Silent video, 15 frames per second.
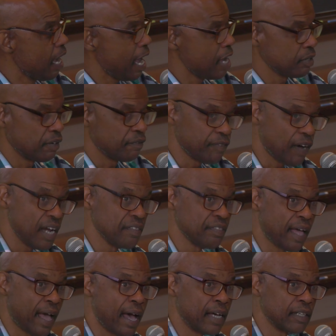And you define
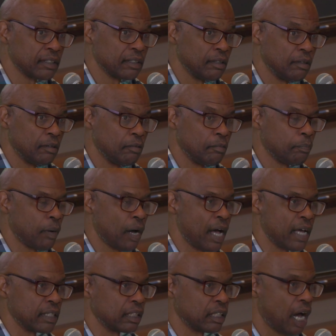that
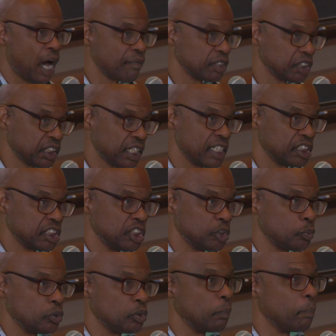by conversations
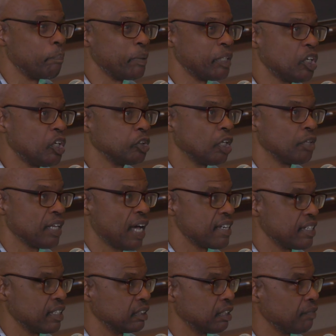where you build on the
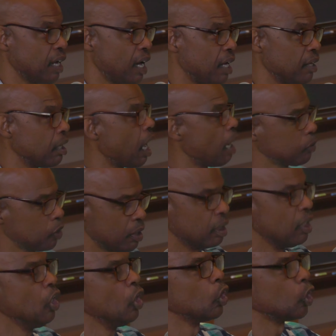ideas of,
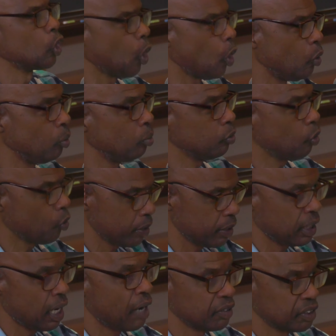goal-oriented
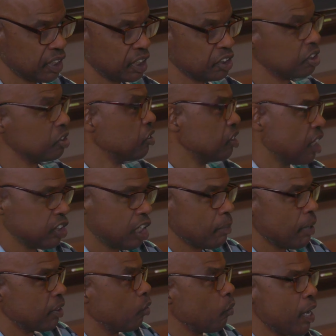conversations. So it's not talking
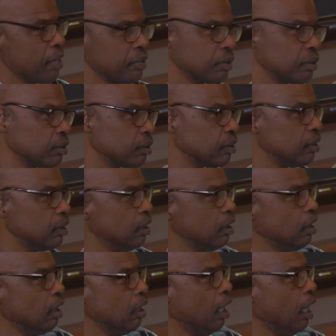about the weather.
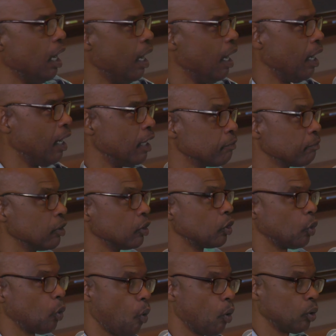
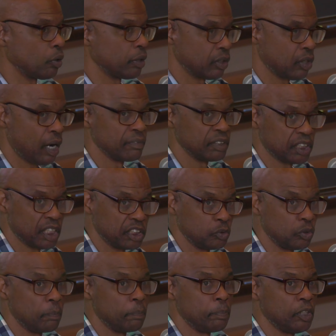Goal-oriented conversations where
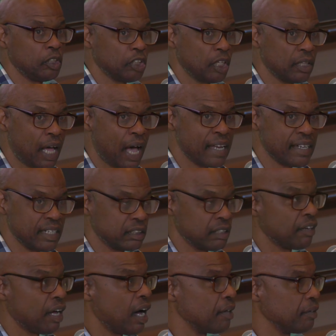you build on the ideas of
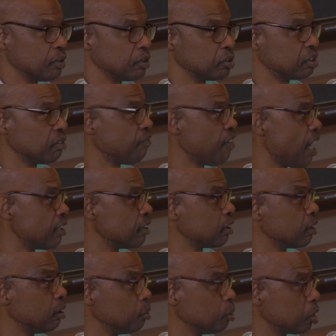others to find a
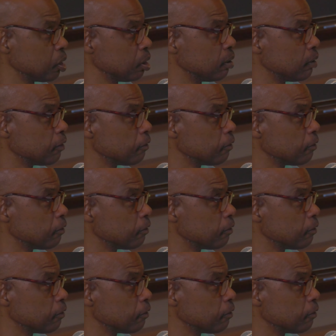solution.